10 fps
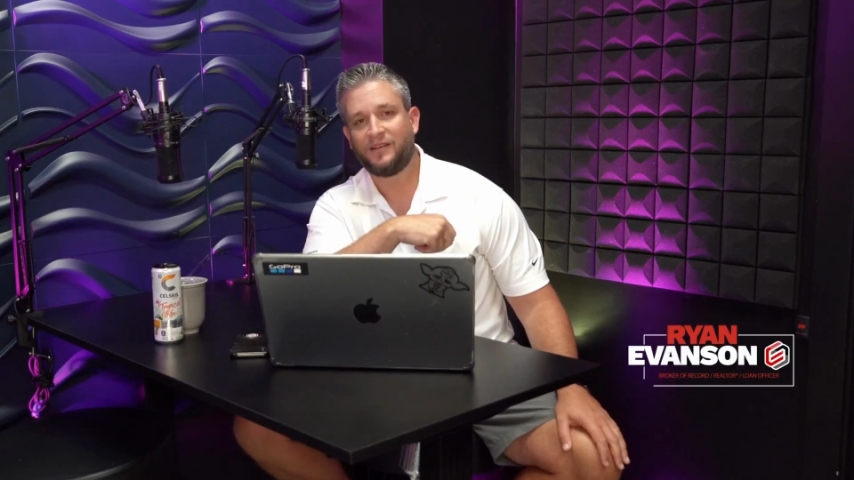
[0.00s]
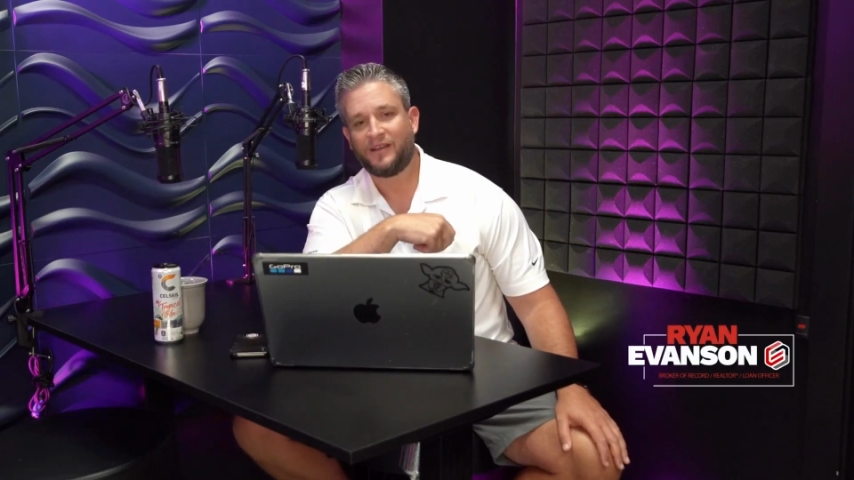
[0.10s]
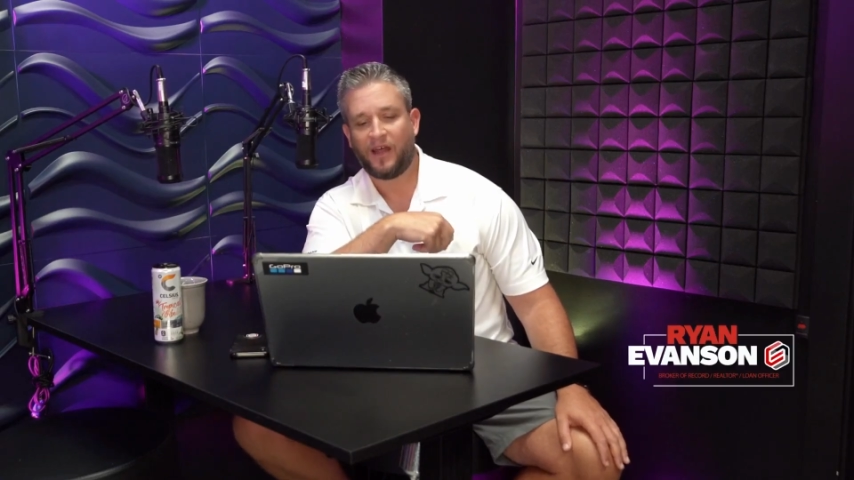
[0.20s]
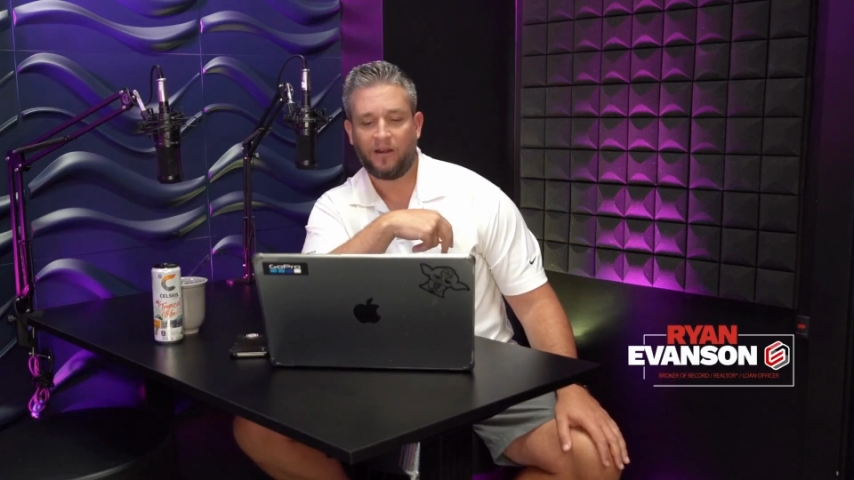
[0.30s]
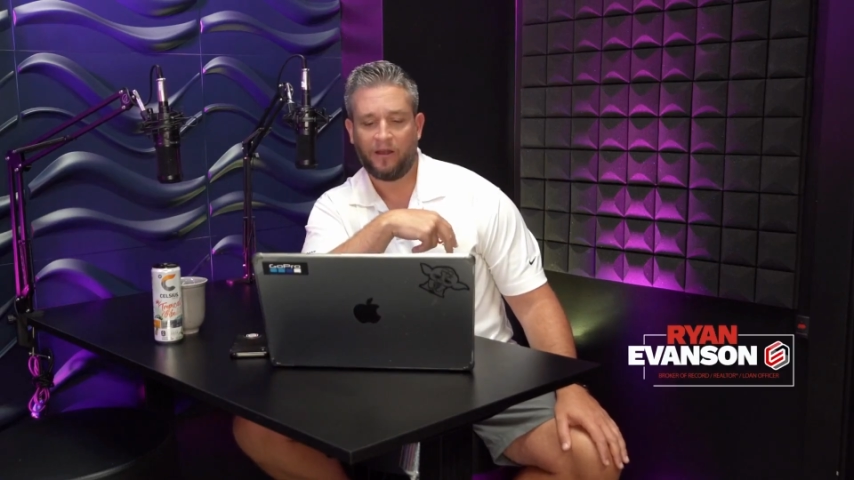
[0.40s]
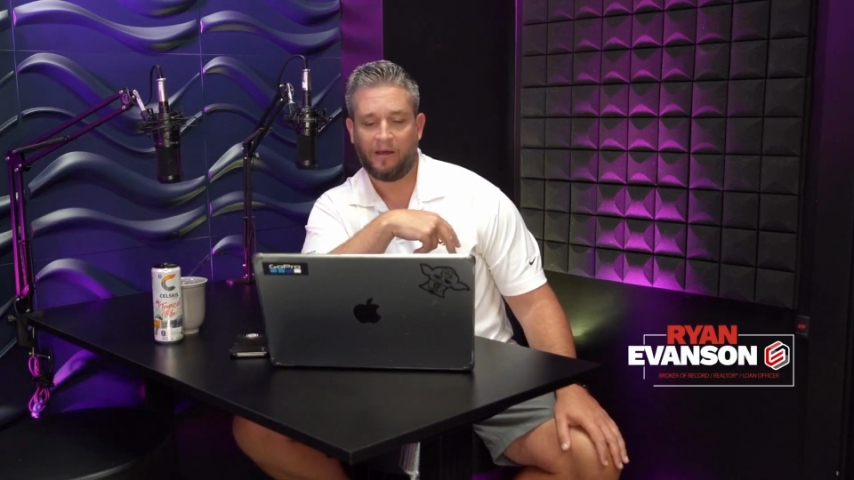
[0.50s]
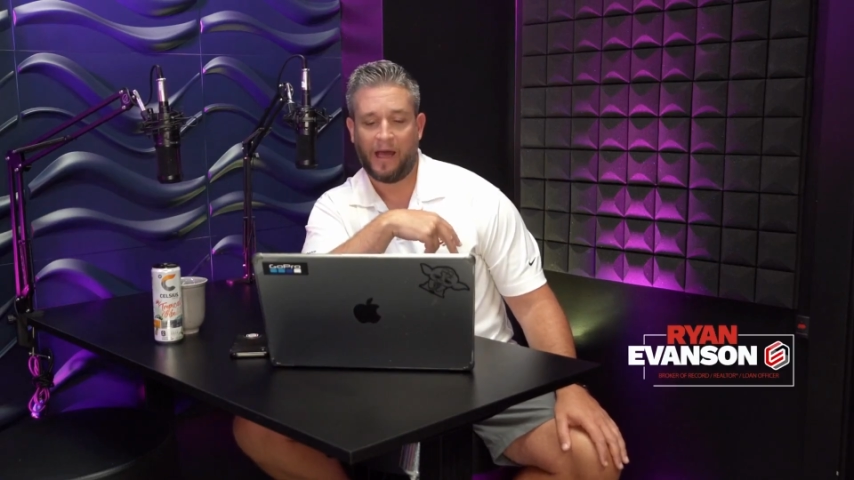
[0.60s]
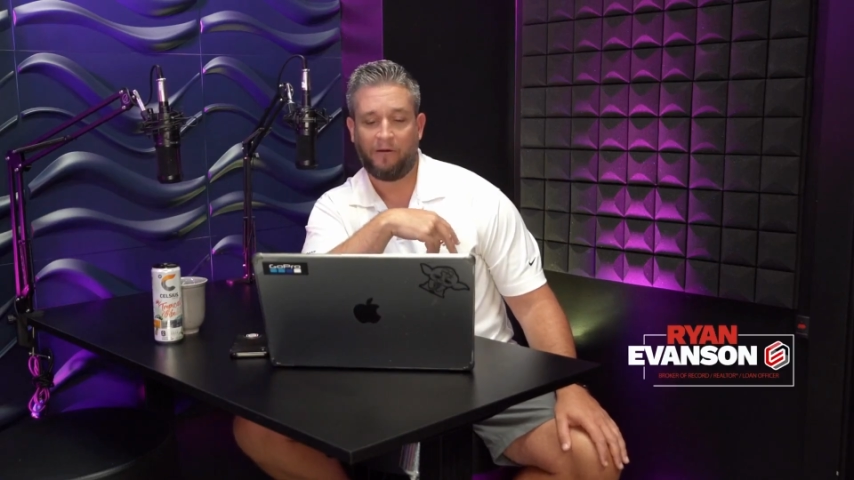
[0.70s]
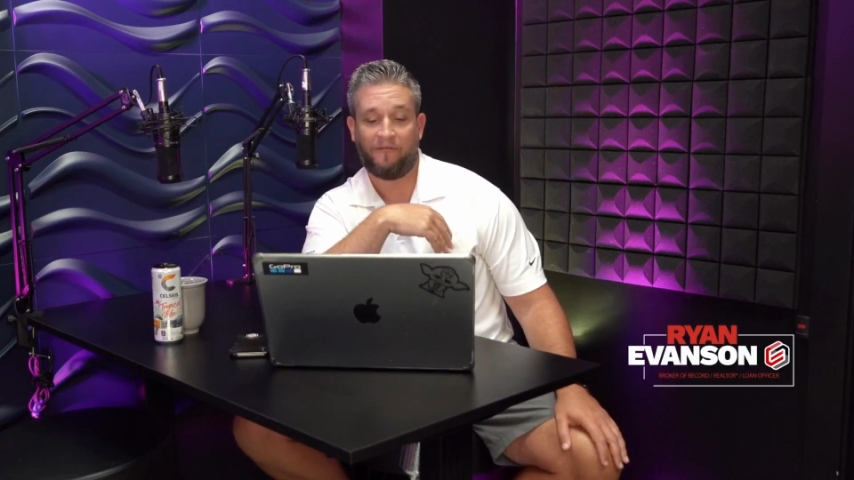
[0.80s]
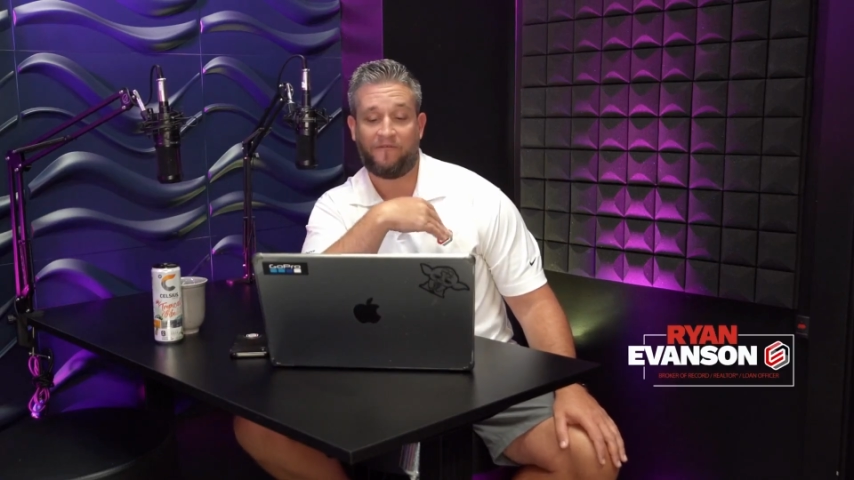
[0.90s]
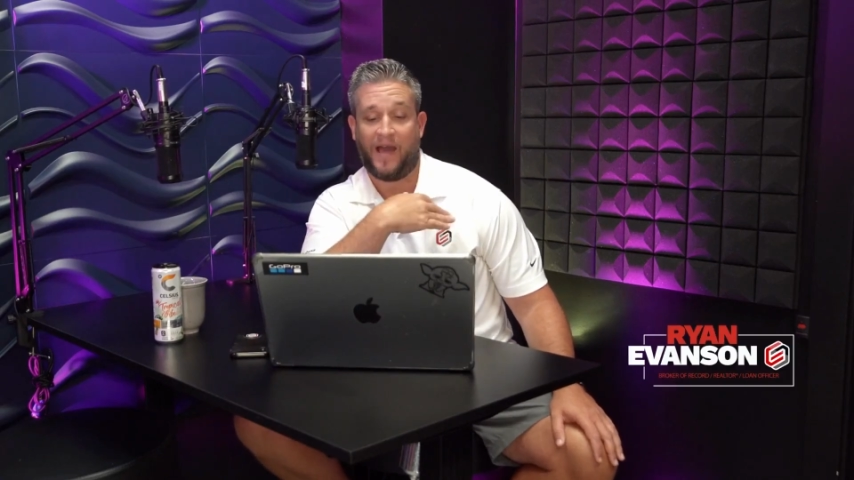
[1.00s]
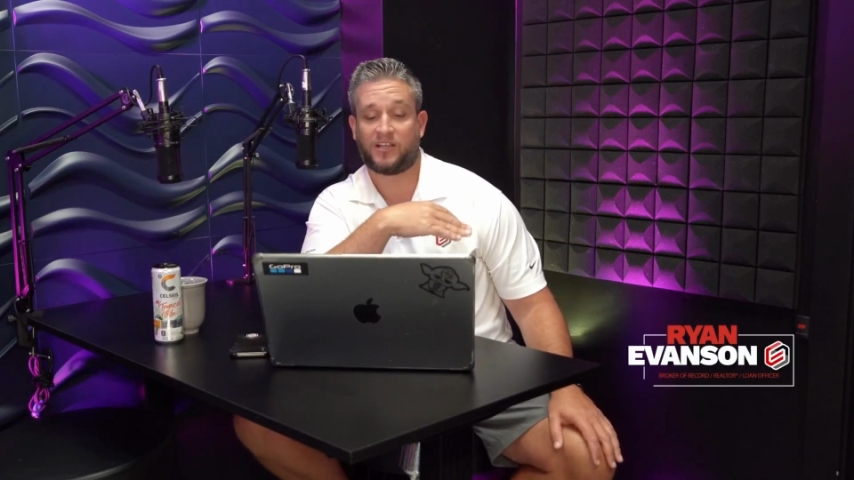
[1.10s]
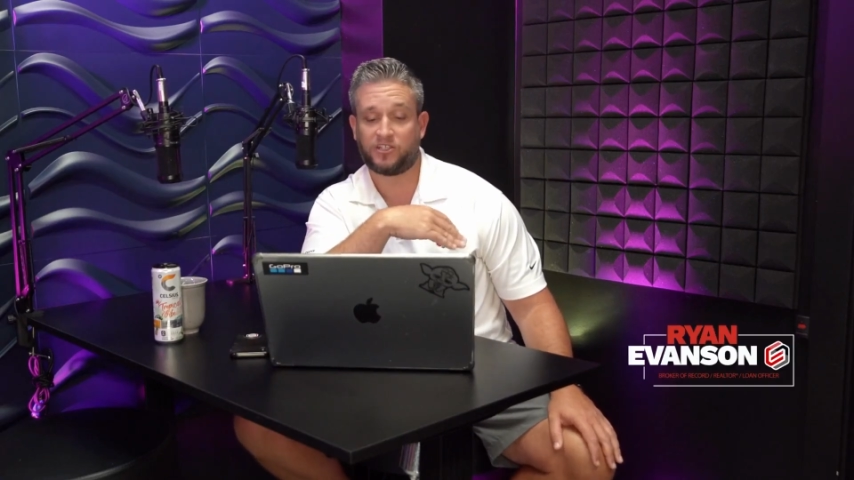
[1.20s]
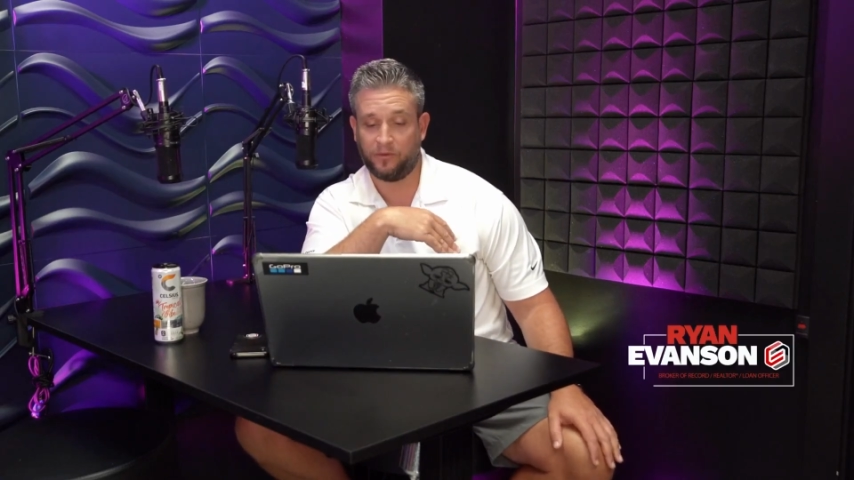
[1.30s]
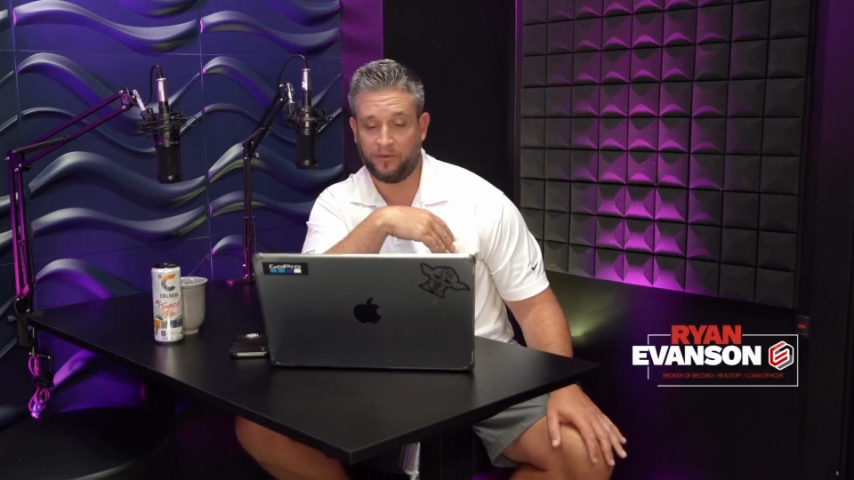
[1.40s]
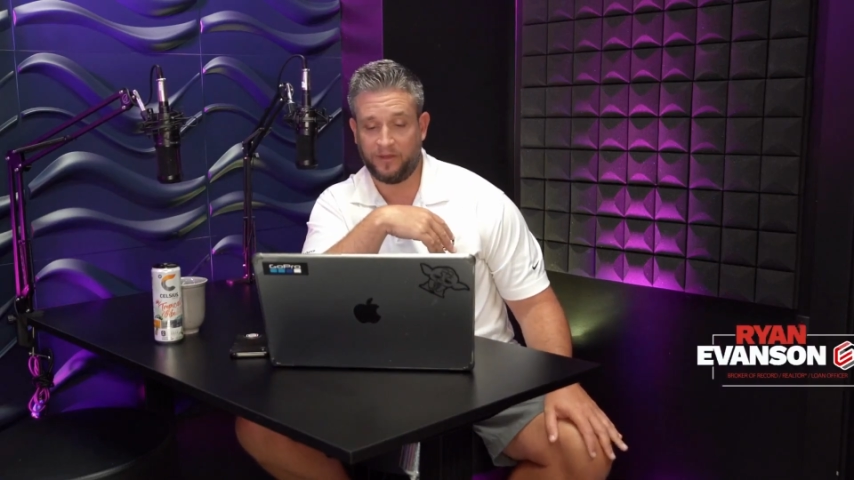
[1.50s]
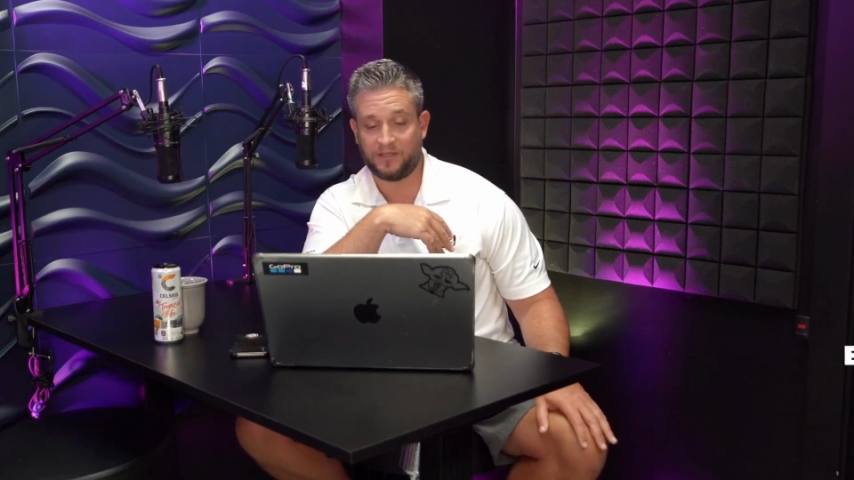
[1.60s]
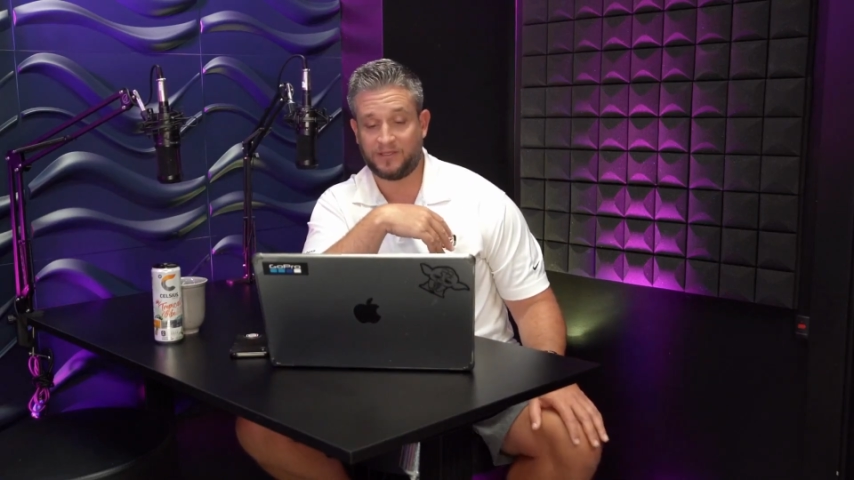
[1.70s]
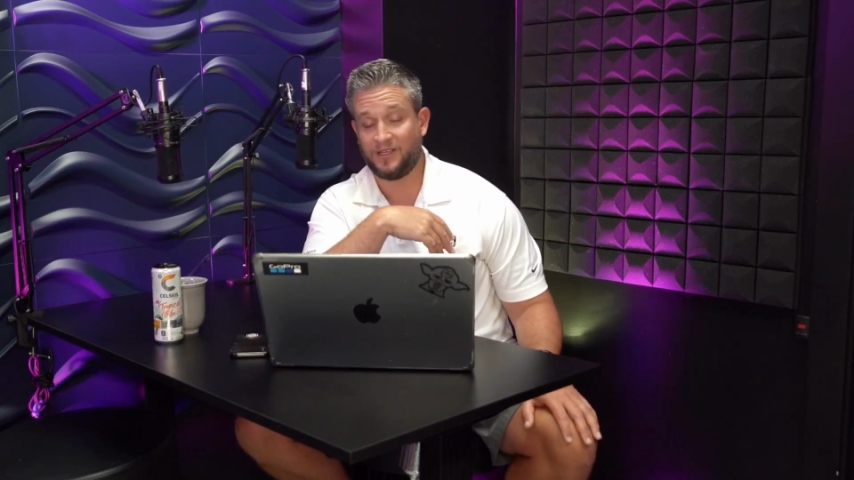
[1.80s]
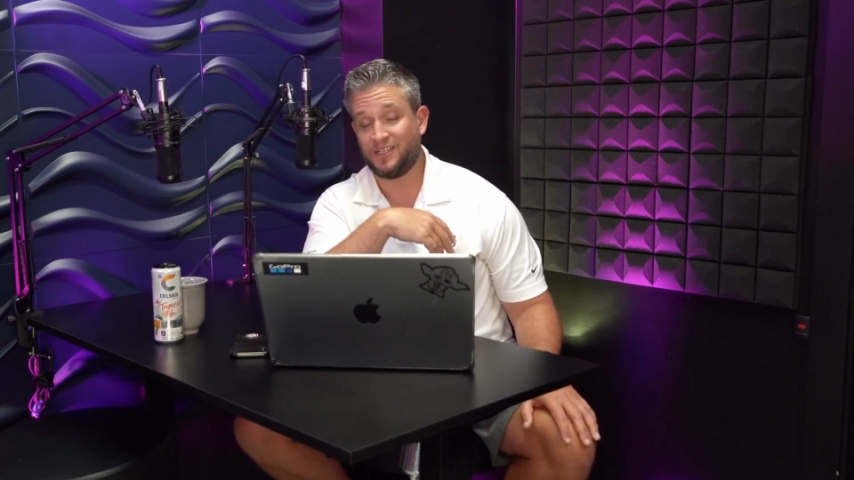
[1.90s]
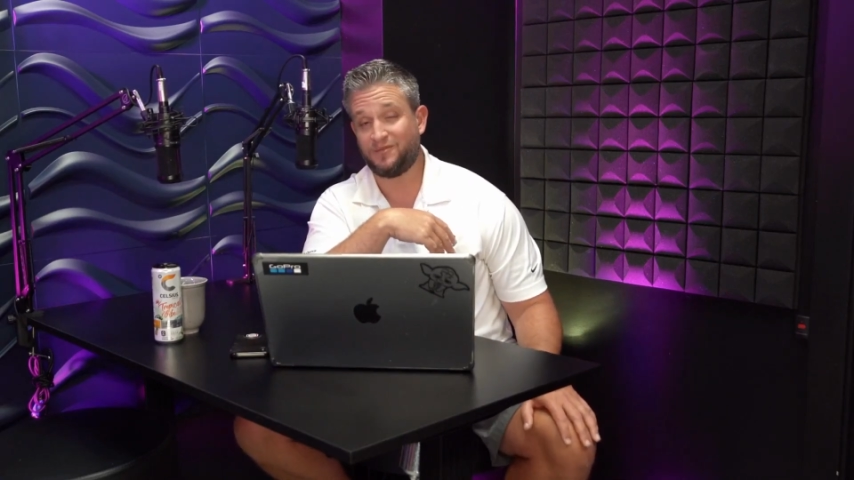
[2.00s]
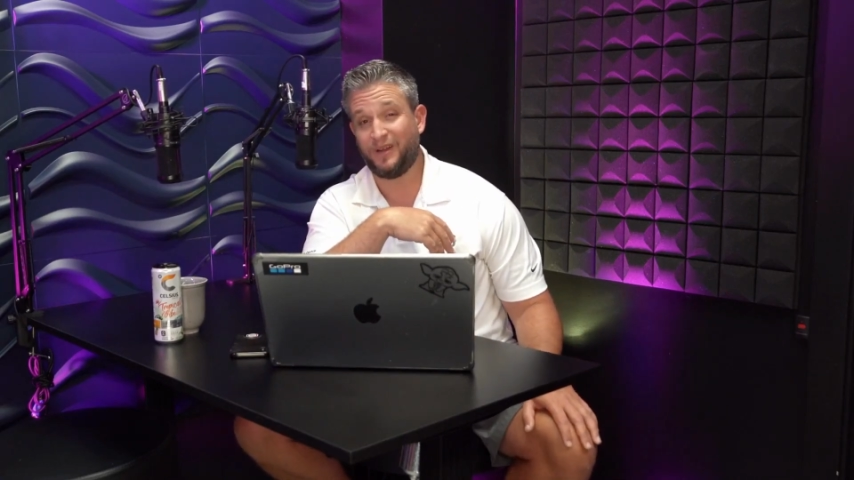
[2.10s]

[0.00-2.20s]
and I don't know how factual this is,